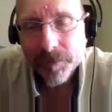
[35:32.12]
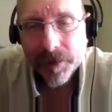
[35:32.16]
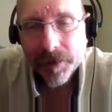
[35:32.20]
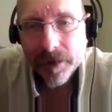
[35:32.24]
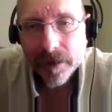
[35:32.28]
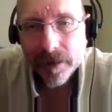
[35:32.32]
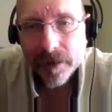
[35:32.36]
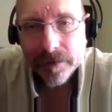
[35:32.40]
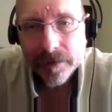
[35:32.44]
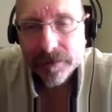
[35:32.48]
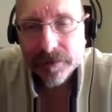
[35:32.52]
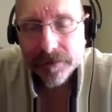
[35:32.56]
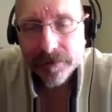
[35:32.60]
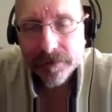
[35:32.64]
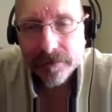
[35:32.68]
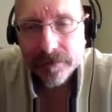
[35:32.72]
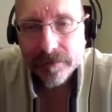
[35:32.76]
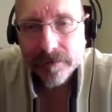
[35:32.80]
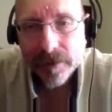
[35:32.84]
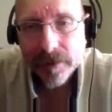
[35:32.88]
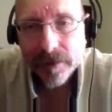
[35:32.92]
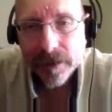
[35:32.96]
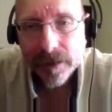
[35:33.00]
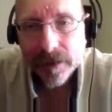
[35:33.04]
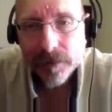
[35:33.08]
in
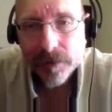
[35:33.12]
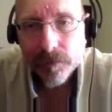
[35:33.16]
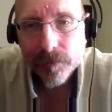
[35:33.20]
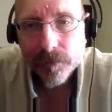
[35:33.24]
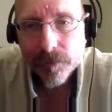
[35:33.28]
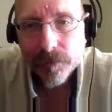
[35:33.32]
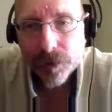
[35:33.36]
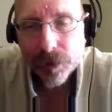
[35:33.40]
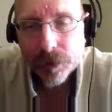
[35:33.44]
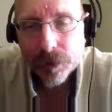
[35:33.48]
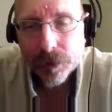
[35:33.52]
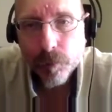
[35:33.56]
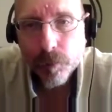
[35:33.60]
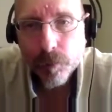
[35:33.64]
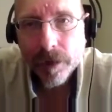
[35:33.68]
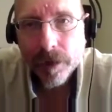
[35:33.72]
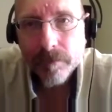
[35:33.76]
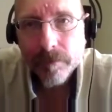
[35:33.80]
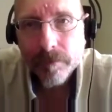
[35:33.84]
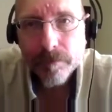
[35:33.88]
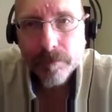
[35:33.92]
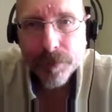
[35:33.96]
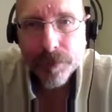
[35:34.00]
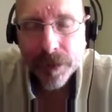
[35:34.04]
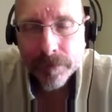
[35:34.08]
regard to
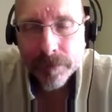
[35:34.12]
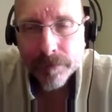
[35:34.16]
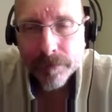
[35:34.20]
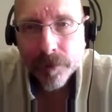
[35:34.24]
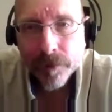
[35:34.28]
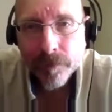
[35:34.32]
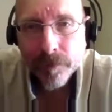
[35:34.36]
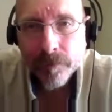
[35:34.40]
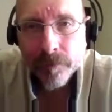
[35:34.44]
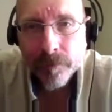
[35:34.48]
what